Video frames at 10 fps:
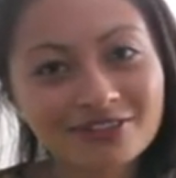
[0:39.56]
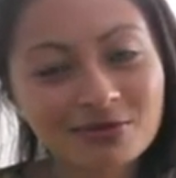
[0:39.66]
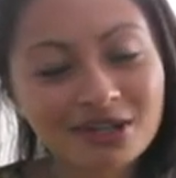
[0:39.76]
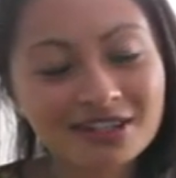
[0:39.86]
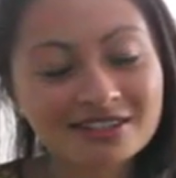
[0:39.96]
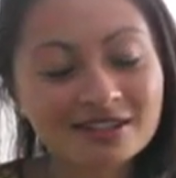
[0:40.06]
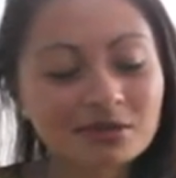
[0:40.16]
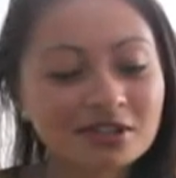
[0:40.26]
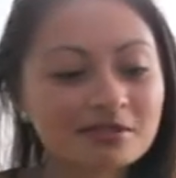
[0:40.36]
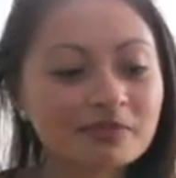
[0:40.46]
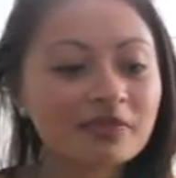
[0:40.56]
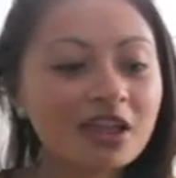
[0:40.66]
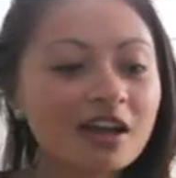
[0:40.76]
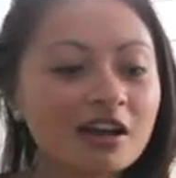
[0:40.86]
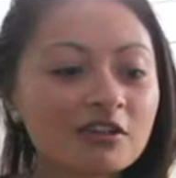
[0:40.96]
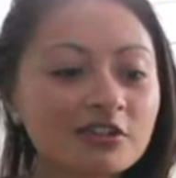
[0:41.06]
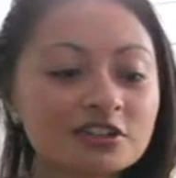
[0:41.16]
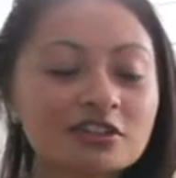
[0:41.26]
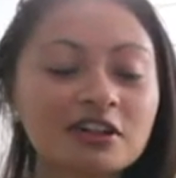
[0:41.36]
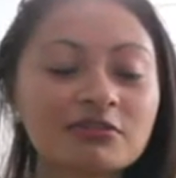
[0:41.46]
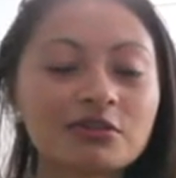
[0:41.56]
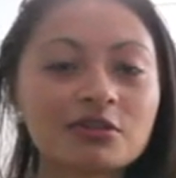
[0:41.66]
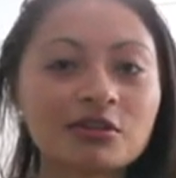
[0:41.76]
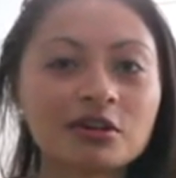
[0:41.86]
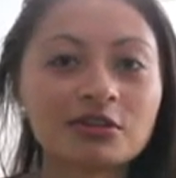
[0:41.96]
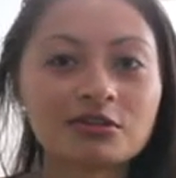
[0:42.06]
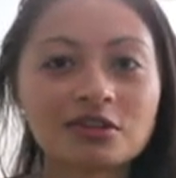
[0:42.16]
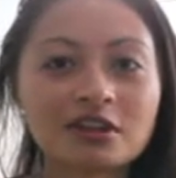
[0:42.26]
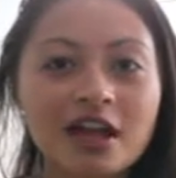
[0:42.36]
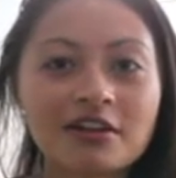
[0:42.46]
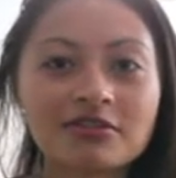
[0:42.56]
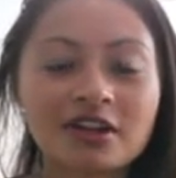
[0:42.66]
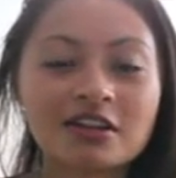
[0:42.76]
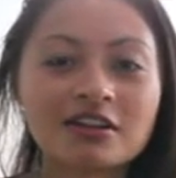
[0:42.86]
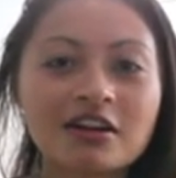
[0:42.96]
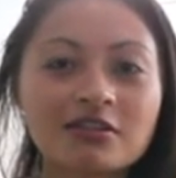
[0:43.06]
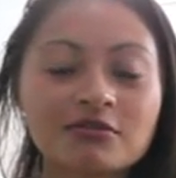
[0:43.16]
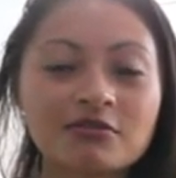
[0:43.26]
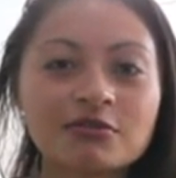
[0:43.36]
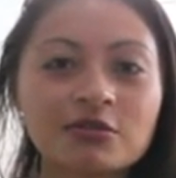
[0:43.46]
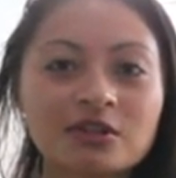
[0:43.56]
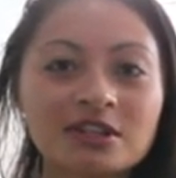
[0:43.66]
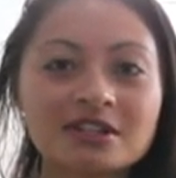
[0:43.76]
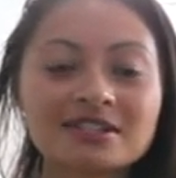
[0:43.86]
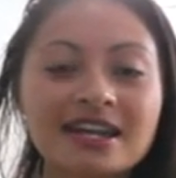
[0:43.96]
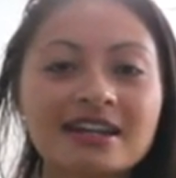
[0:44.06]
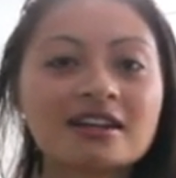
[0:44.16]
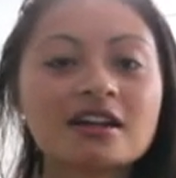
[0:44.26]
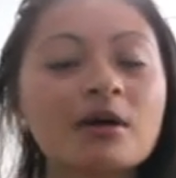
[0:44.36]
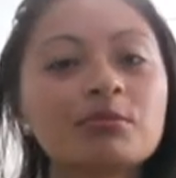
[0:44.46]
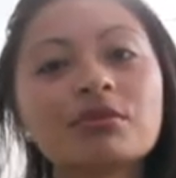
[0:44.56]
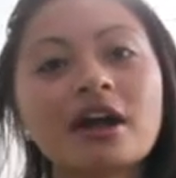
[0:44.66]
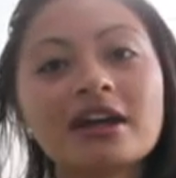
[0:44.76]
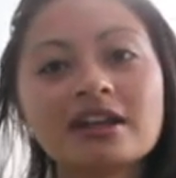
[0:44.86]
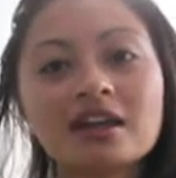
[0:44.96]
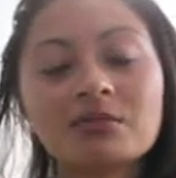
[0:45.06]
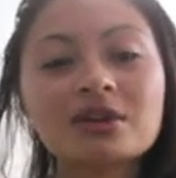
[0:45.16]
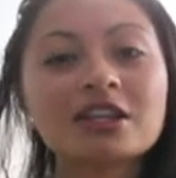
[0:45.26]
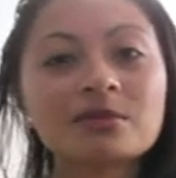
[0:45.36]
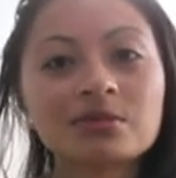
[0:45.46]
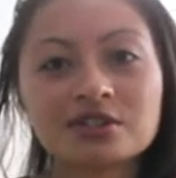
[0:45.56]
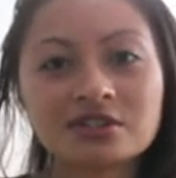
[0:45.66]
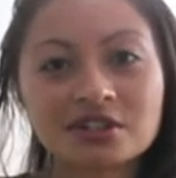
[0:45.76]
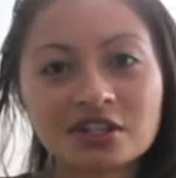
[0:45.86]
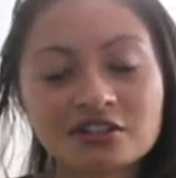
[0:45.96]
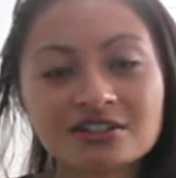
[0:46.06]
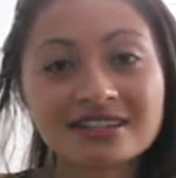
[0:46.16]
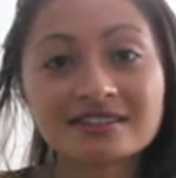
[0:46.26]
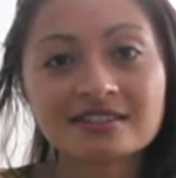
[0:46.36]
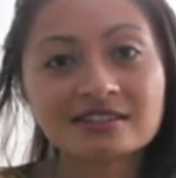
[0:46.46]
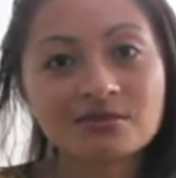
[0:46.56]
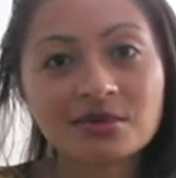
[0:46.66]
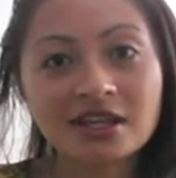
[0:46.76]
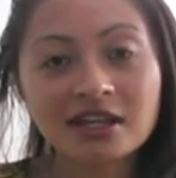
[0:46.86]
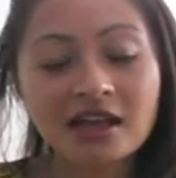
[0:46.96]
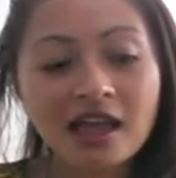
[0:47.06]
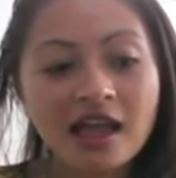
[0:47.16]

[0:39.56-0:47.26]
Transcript: make the symbolism, frustrated enough with crawling through your life and not fully standing upright and being the person that you're destined to be.